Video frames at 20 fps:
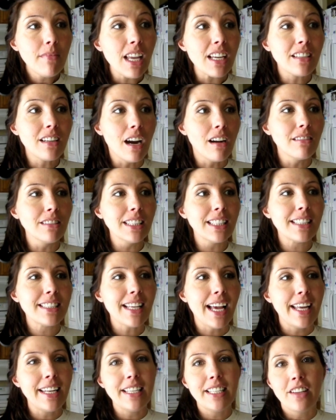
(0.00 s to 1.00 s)
Got really
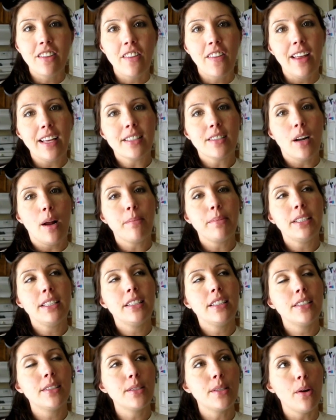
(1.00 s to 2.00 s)
excited and then that stopped.
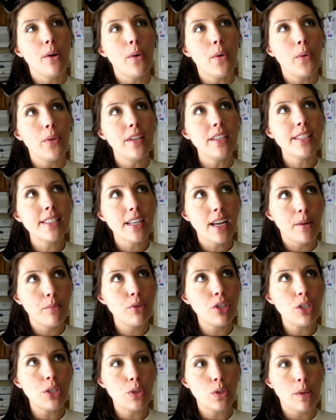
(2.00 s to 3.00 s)
So this time
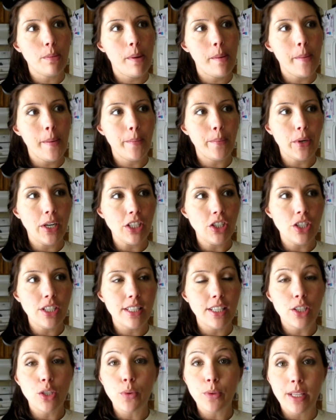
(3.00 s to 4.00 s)
when she stripped my membrane, she
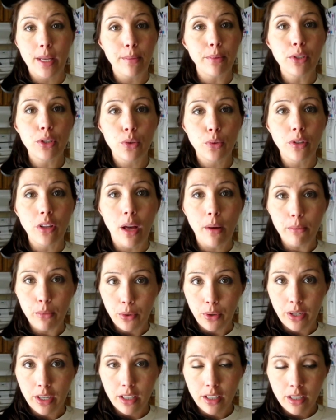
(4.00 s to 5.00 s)
said she was able to do a lot
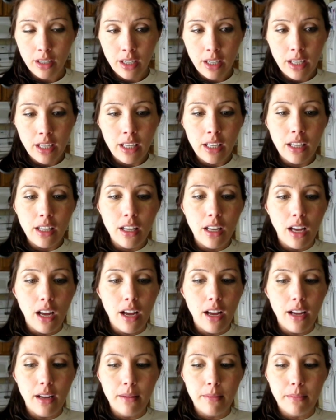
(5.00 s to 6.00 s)
more.
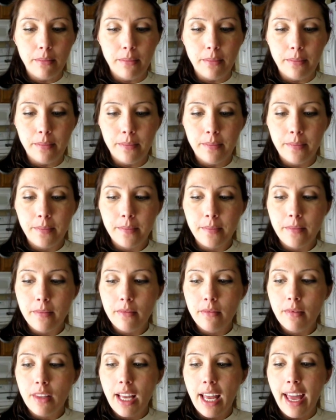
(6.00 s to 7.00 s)
And
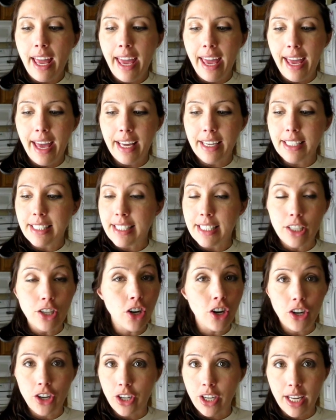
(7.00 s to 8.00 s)
it didn't
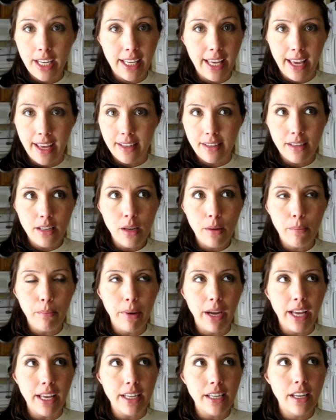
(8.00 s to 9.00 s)
hurt again,
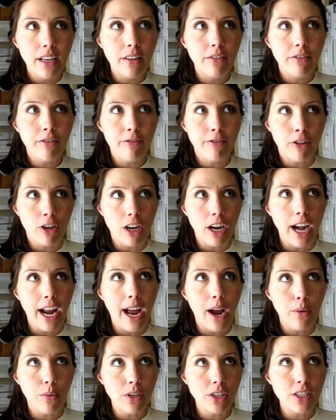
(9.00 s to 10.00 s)
but for
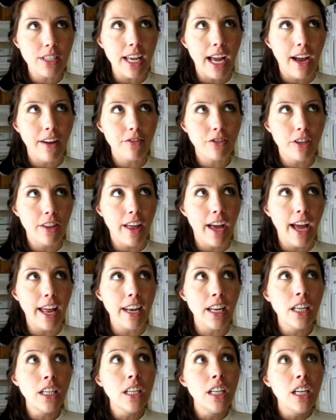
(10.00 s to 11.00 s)
hours after that,
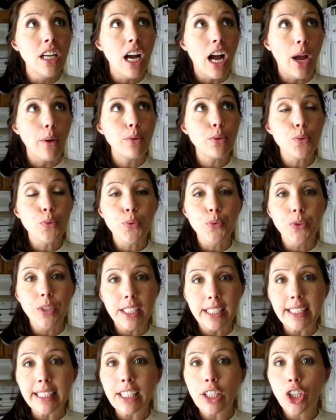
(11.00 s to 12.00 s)
I was
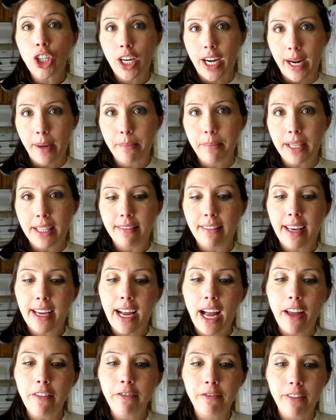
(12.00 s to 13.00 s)
really crampy. Like,
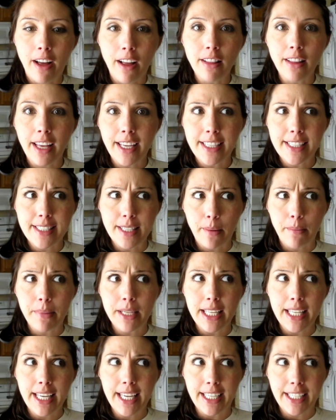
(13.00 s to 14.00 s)
I felt like
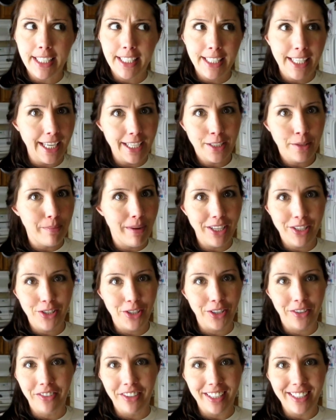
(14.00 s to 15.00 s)
somebody had kicked my
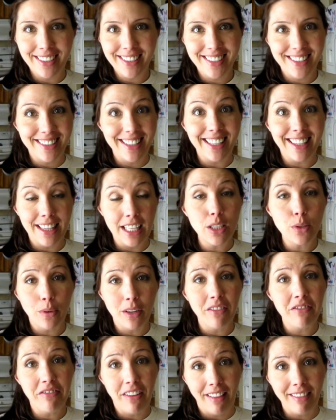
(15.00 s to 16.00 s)
cervix. Like, that's what
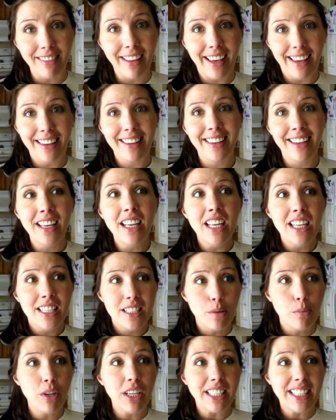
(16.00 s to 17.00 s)
it felt like.
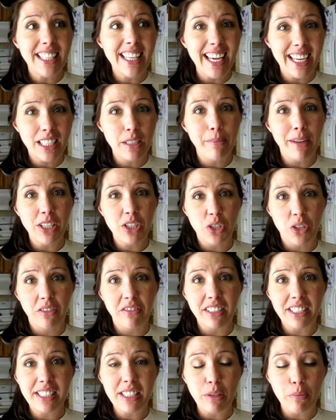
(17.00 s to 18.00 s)
Someone had kicked my
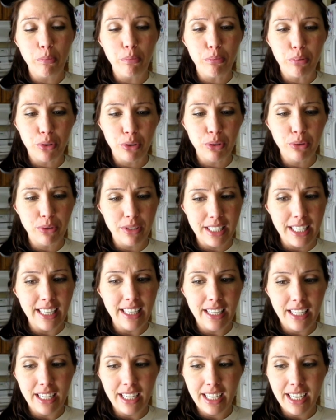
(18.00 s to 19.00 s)
cervix and bruised it,
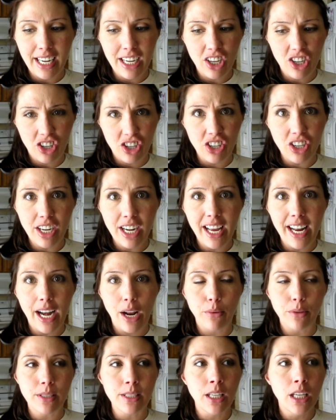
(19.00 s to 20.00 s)
and it kind of hurt, and I
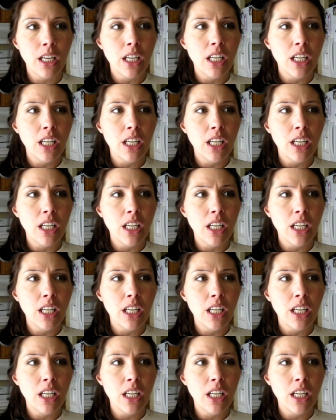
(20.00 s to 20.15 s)
was